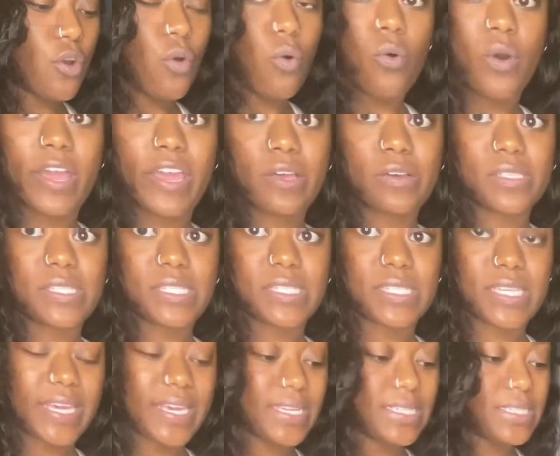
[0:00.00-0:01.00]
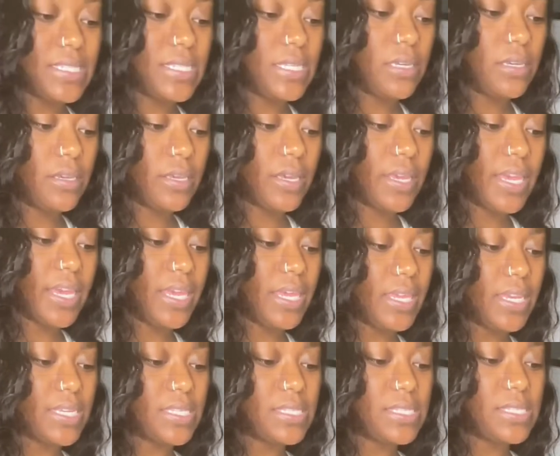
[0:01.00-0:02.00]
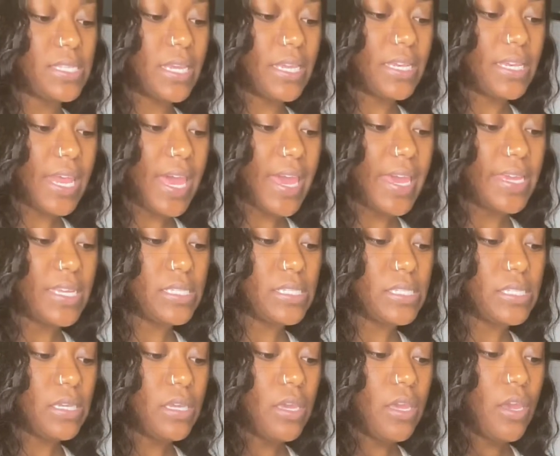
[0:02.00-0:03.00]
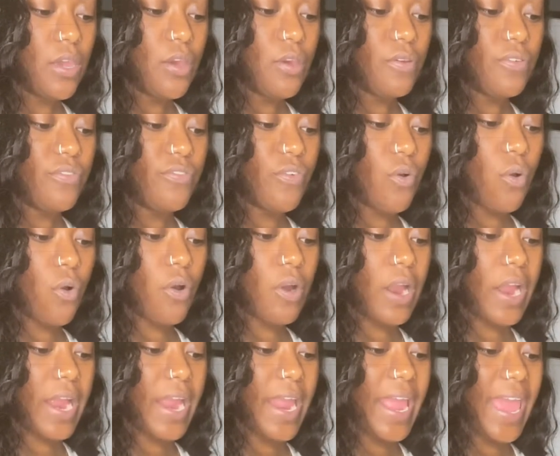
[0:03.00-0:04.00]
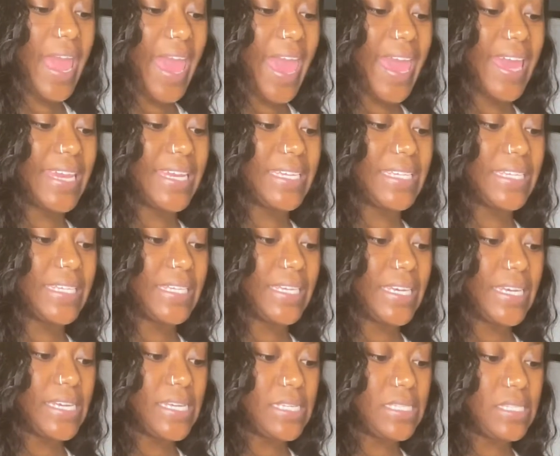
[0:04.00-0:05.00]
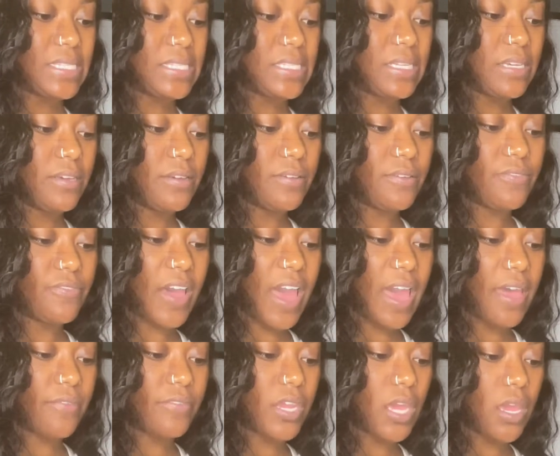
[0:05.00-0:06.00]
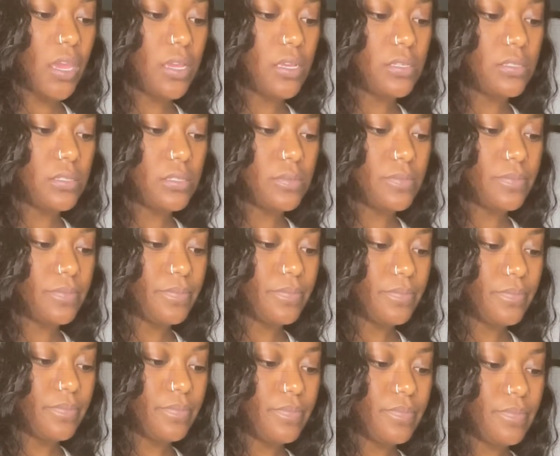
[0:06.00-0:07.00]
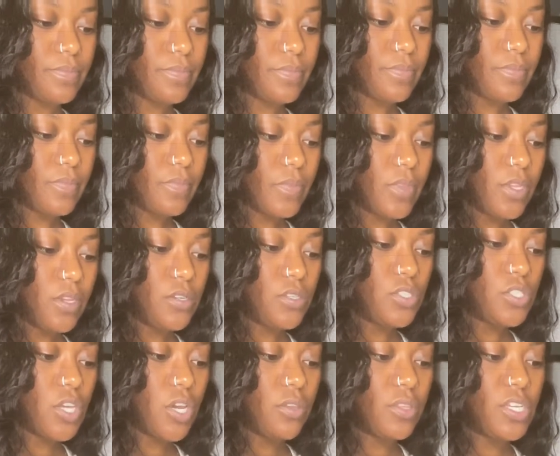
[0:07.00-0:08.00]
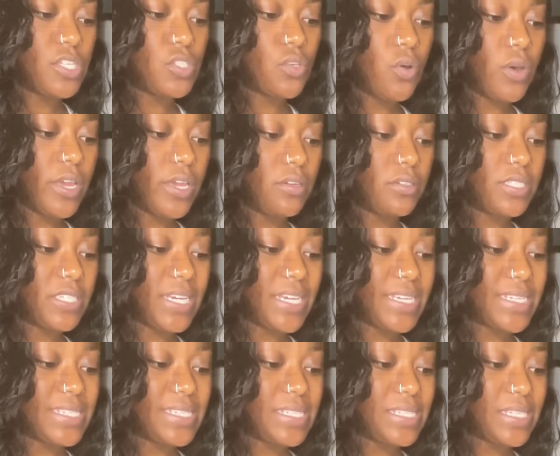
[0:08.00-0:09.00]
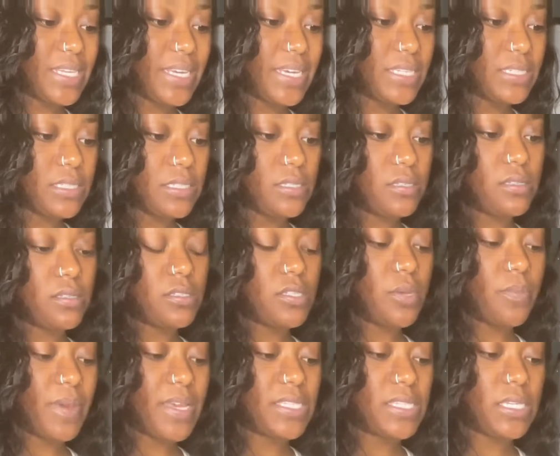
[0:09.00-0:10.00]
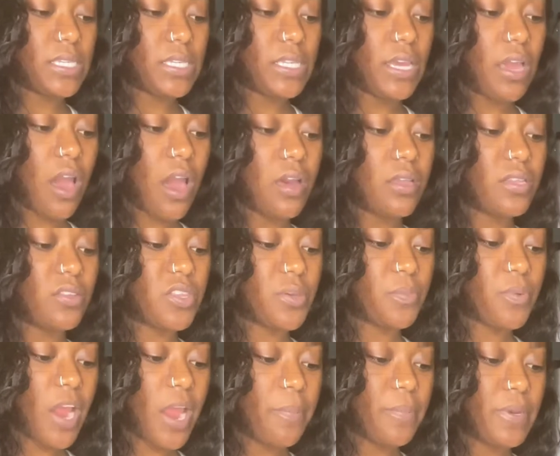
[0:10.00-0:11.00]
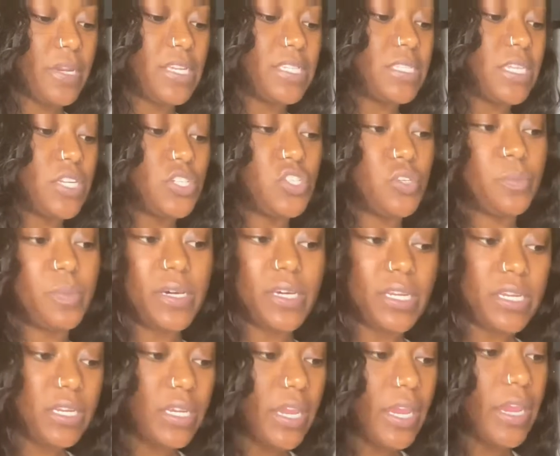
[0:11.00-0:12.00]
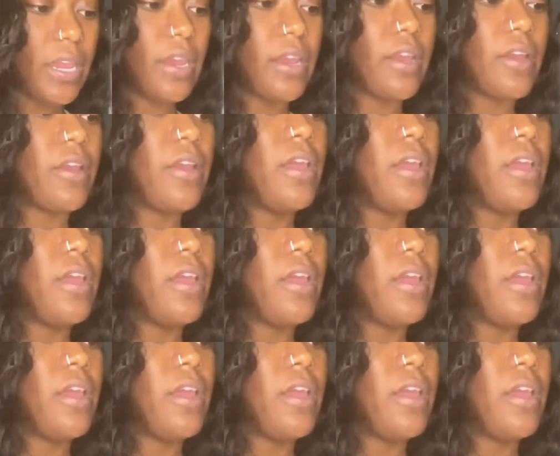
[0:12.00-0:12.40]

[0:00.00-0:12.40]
oil sit in sunlight for at least five days. So this oil does sit. So basically all of the properties that you put in there,